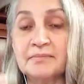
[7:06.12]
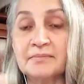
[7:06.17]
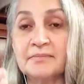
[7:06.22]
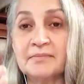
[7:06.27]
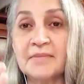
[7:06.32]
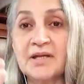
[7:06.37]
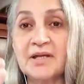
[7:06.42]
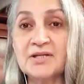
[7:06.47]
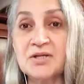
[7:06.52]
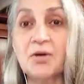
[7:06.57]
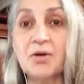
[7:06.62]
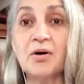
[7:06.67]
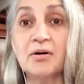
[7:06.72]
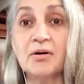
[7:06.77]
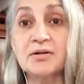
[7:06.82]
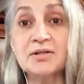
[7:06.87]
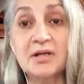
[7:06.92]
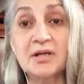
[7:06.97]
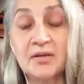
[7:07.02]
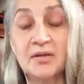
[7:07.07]
so
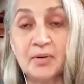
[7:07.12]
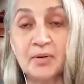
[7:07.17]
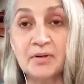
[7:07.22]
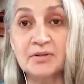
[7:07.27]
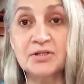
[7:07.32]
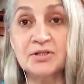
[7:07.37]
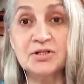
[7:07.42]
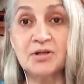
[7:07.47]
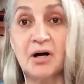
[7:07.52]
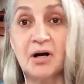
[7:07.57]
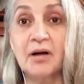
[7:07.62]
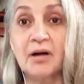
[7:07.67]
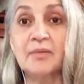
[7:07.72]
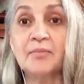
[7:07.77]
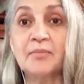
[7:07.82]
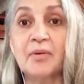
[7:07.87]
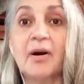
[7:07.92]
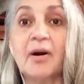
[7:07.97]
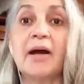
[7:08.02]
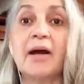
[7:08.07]
hers can burn strong
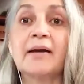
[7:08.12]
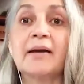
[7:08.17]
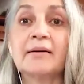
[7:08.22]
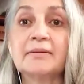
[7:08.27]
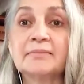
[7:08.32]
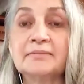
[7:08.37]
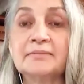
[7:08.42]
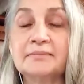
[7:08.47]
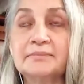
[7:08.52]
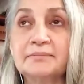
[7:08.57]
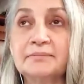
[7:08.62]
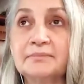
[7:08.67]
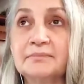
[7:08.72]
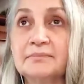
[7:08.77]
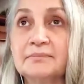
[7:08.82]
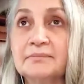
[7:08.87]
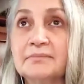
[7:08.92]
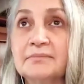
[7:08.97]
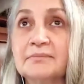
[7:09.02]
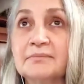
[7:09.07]
and bright.
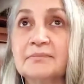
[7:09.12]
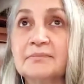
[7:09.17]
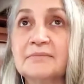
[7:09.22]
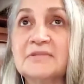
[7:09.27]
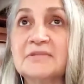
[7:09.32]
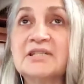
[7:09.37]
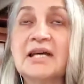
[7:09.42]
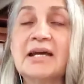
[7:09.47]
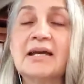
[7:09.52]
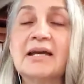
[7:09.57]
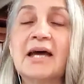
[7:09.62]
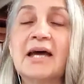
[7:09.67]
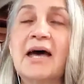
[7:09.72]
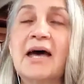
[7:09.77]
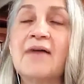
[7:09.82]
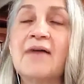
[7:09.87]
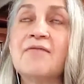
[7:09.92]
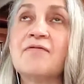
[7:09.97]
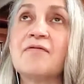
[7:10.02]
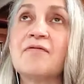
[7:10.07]
Take
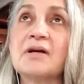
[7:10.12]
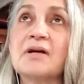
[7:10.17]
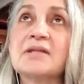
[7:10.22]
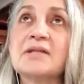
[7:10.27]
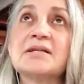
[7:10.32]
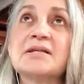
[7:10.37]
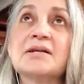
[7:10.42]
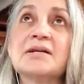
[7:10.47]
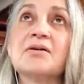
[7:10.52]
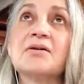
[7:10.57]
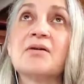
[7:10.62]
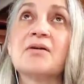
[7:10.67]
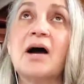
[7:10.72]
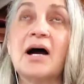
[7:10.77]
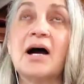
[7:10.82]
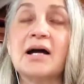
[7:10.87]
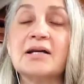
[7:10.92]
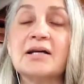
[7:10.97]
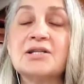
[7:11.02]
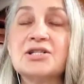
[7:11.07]
every tear
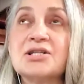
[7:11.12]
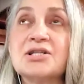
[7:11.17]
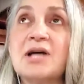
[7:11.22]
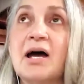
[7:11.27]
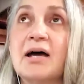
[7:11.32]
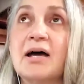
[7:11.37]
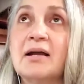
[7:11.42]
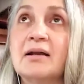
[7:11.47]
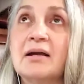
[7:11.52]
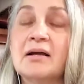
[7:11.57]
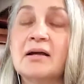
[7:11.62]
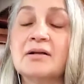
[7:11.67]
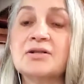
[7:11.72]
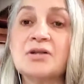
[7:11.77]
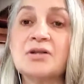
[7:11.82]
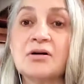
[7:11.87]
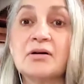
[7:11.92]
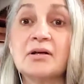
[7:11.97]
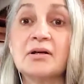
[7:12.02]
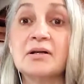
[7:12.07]
I shed and
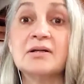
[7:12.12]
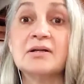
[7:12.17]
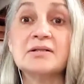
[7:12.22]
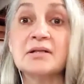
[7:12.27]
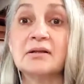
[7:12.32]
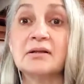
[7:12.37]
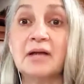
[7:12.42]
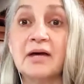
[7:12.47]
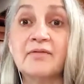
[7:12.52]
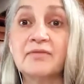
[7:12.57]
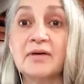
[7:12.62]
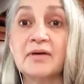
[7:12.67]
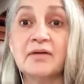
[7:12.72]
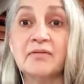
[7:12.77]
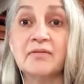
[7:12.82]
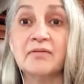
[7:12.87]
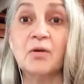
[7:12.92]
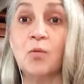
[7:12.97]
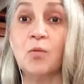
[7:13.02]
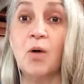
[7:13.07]
turn it into
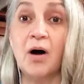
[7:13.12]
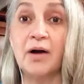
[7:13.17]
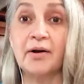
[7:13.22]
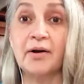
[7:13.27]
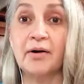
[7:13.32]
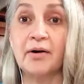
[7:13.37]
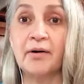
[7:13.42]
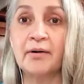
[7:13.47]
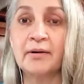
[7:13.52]
life-giving water.